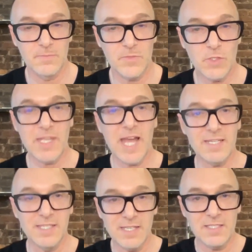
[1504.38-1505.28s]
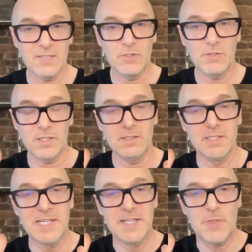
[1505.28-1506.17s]
So the idea yeah. is if you
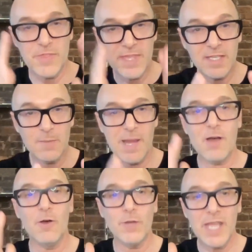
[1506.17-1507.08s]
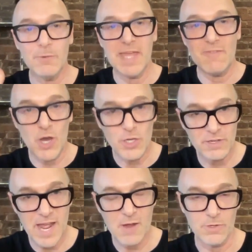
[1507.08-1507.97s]
think about, okay, well, they have 100
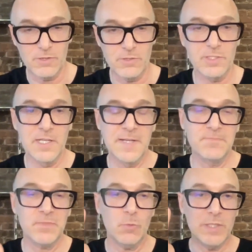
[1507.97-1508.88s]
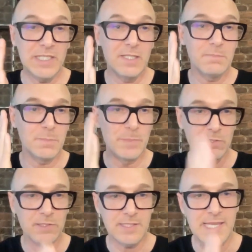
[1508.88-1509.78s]
hours, we need them to be
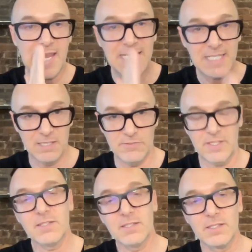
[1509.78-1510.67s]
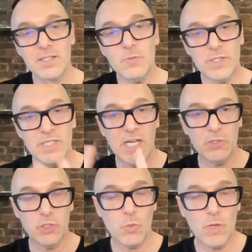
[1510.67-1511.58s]
billing 80 of it with the other
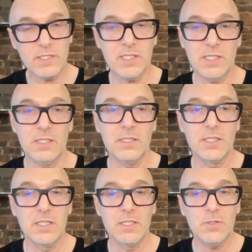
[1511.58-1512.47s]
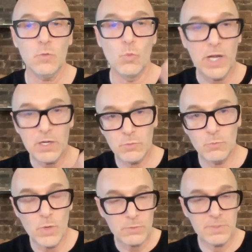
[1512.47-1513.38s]
20. Where do,
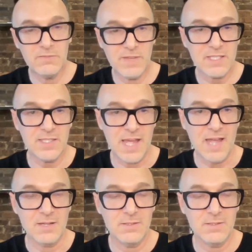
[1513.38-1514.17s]
where do we invest that?